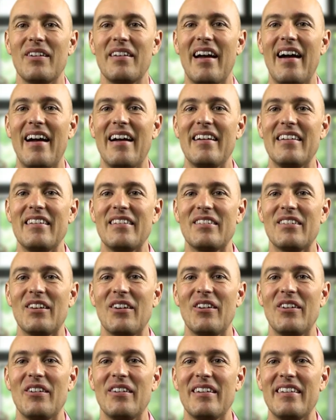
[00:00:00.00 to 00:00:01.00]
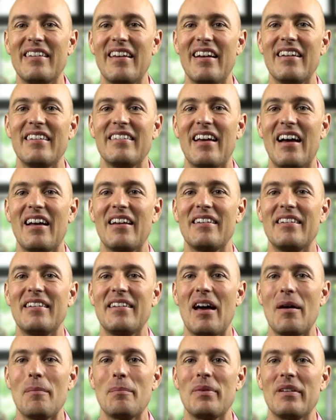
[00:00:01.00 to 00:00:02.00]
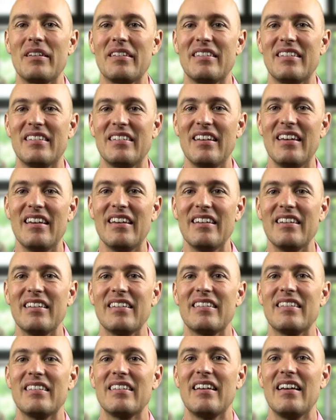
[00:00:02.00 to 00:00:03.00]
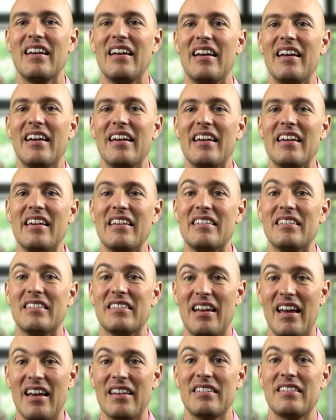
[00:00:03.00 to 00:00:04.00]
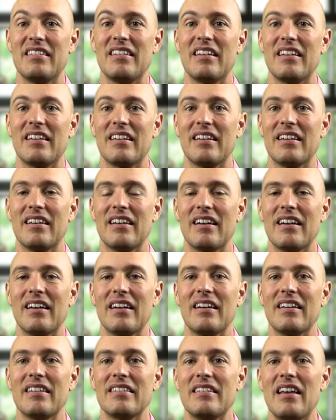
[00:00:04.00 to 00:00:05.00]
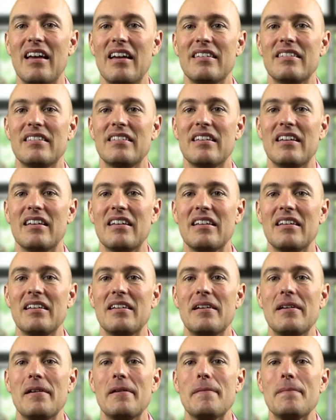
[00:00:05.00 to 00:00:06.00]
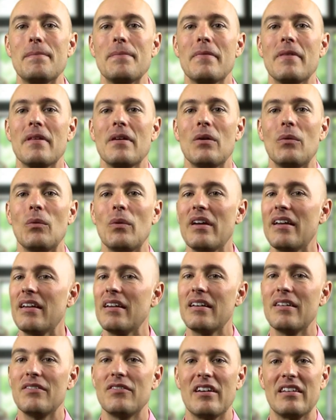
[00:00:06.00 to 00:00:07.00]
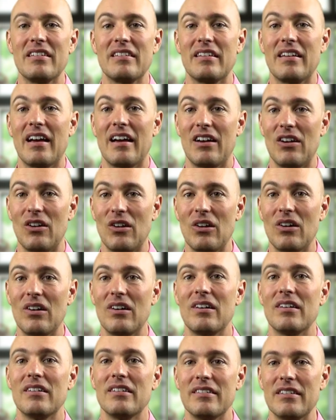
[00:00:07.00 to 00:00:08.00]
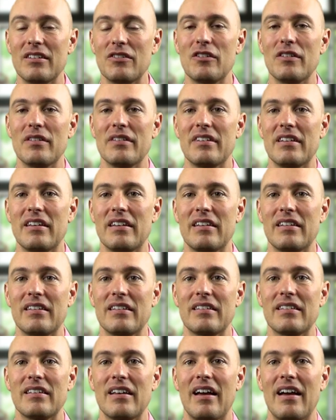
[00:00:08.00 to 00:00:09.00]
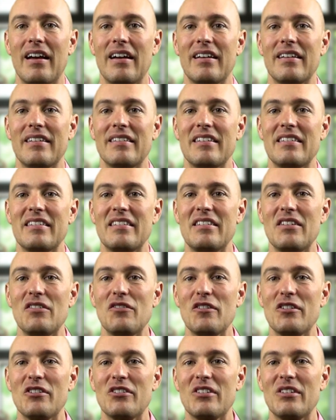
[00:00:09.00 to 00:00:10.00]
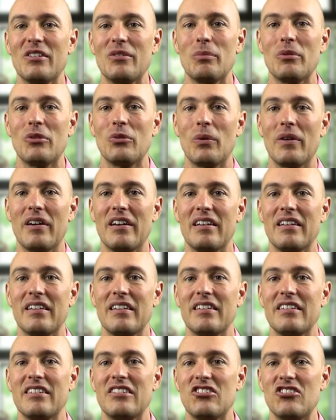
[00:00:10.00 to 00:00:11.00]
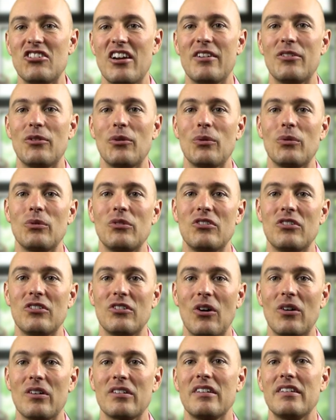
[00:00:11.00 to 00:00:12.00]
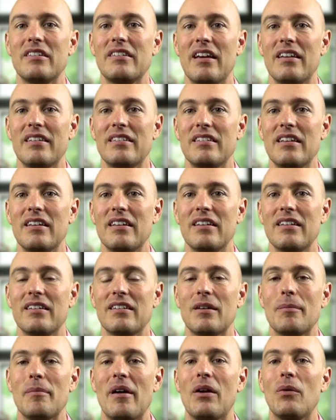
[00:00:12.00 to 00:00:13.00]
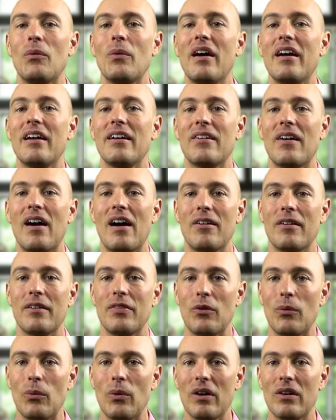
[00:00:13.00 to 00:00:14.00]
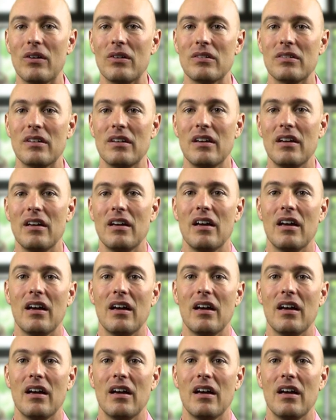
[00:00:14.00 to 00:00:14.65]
Okay, so Get It Done number six is testing. Testing, we can investigate a lot of different things, and there's differences between general doctor testing. No matter where you are in the world,